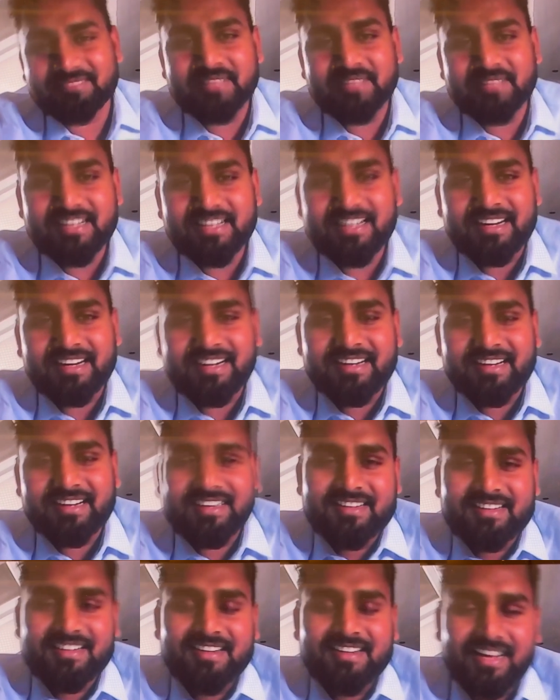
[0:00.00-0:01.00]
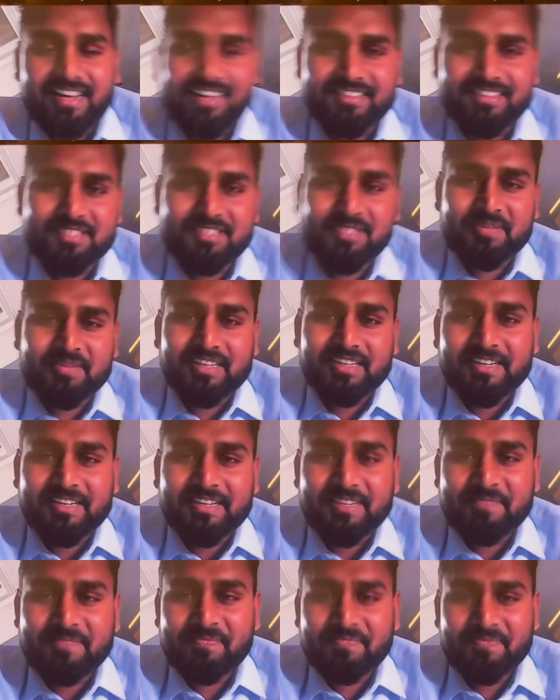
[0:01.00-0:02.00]
be connected like this
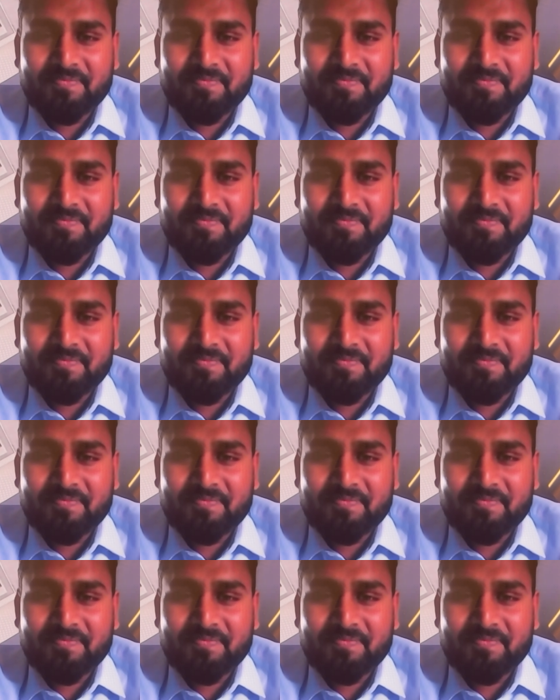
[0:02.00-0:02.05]
only.